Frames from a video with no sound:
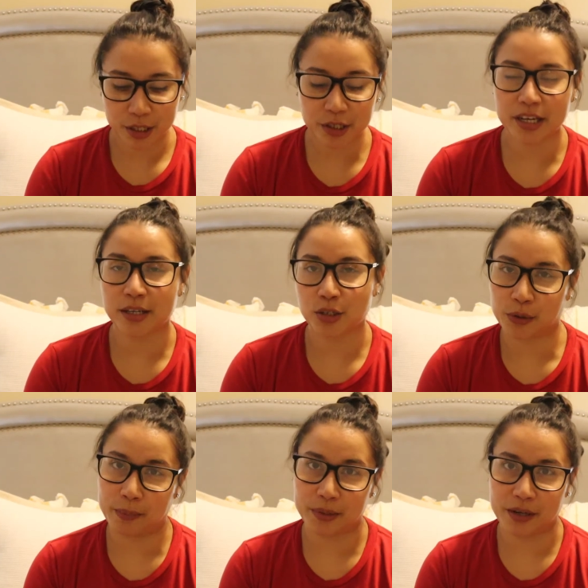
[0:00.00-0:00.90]
clearly
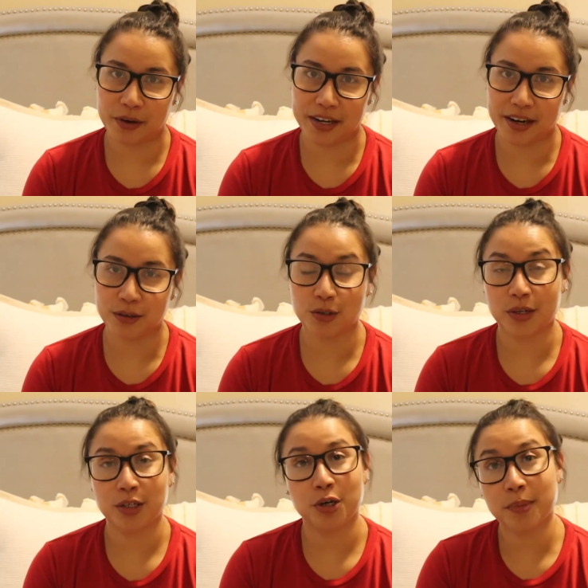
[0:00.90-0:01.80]
interrupting right now, so
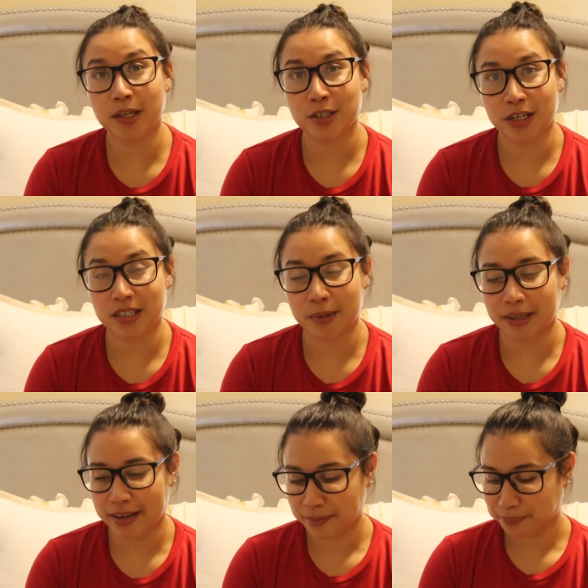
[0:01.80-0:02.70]
I do apologize
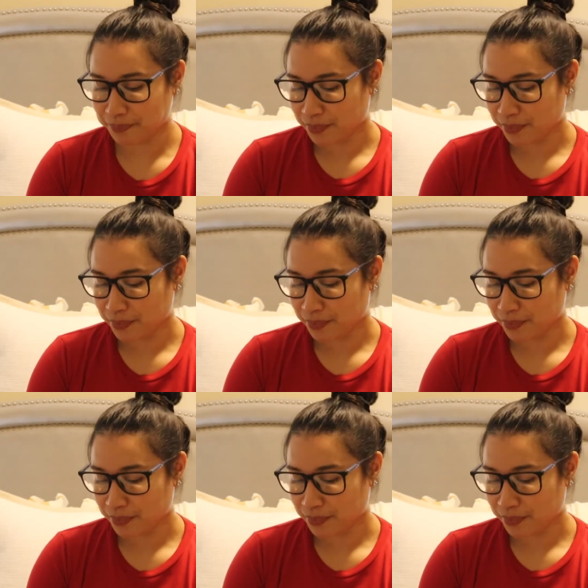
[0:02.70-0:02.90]
about that.